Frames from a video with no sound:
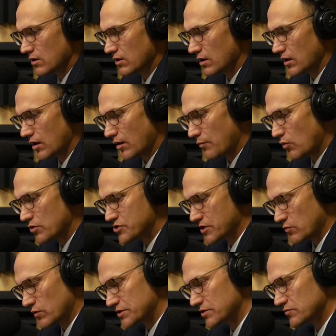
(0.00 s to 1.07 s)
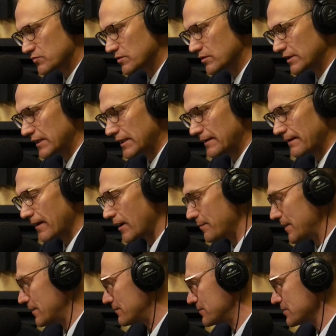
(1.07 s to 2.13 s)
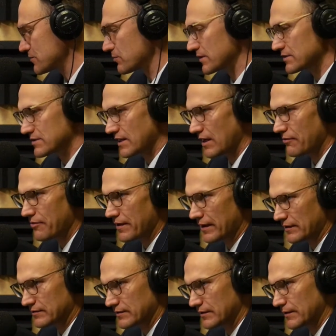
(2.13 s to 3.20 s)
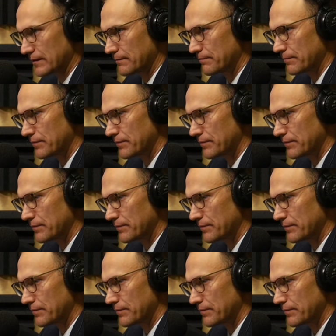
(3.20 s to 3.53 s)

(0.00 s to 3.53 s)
abortion, which is really, just what a sad thing to